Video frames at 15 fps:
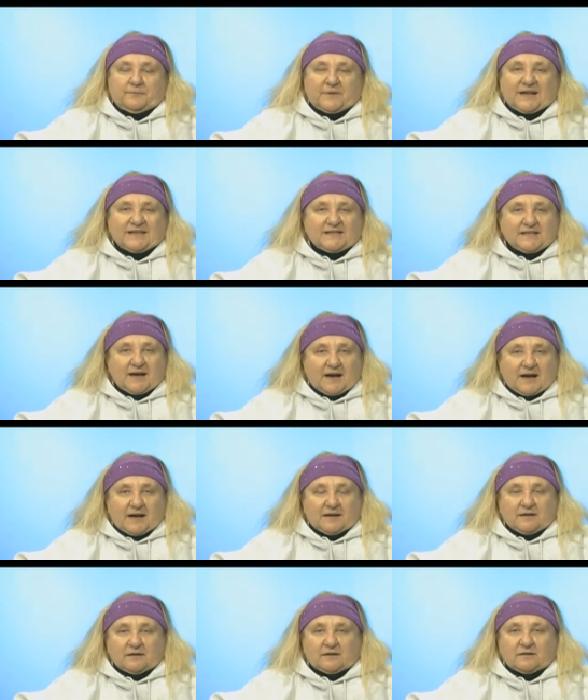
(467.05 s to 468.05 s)

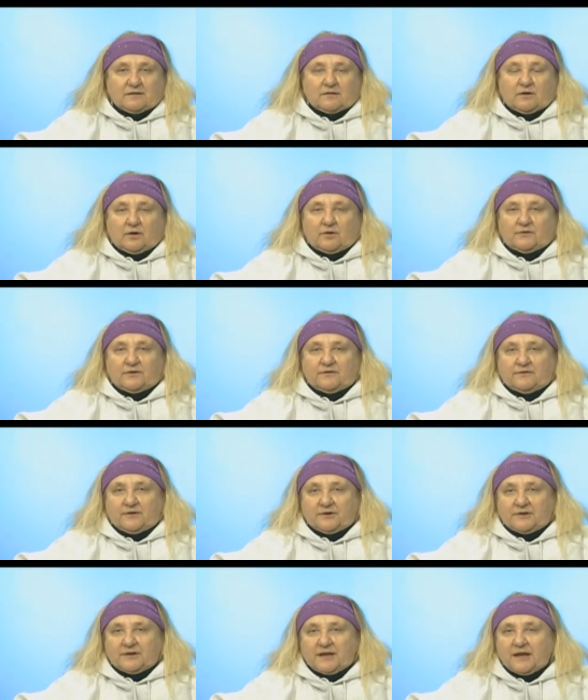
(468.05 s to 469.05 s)
attack on the
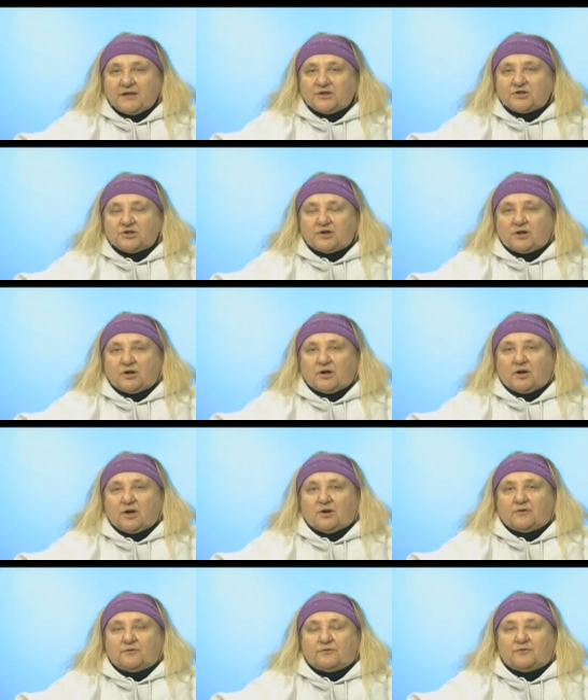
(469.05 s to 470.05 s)
very nature
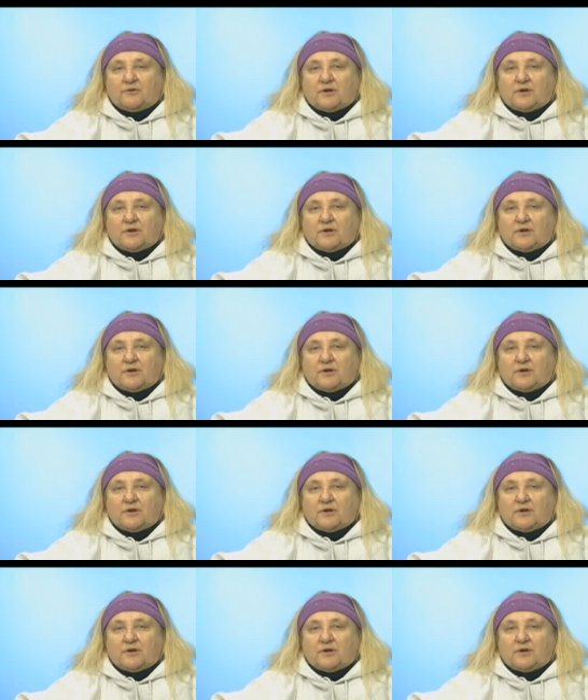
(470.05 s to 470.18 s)
of